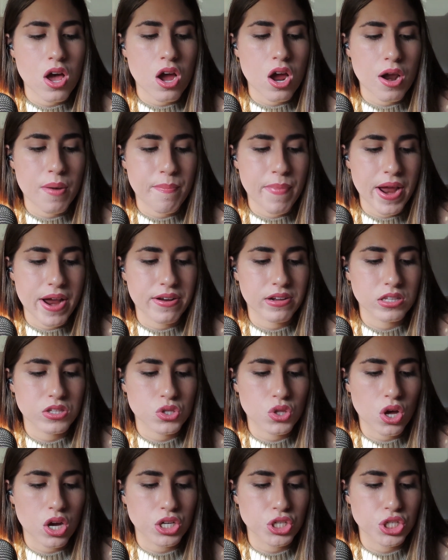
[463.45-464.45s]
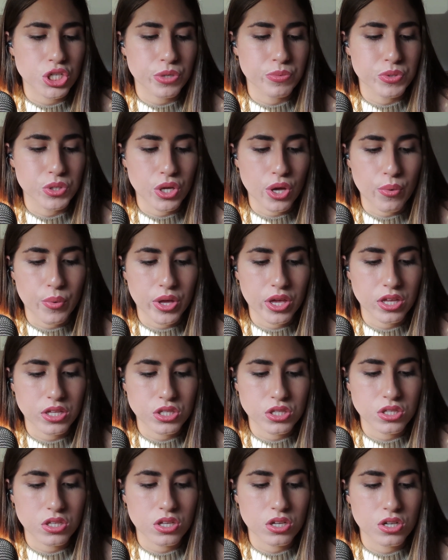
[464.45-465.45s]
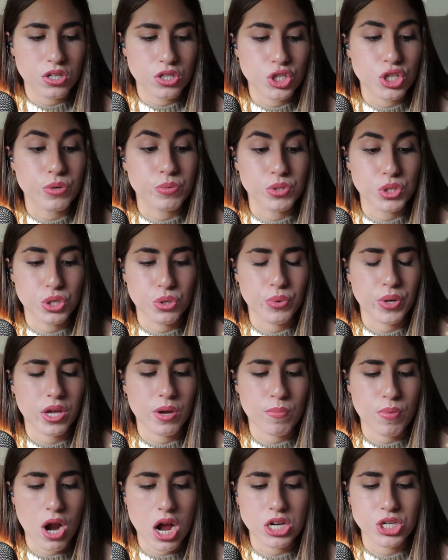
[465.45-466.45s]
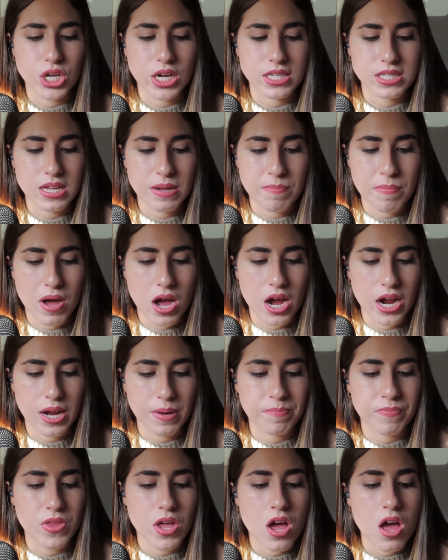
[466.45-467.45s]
Her parents thought she was doing a project at mine.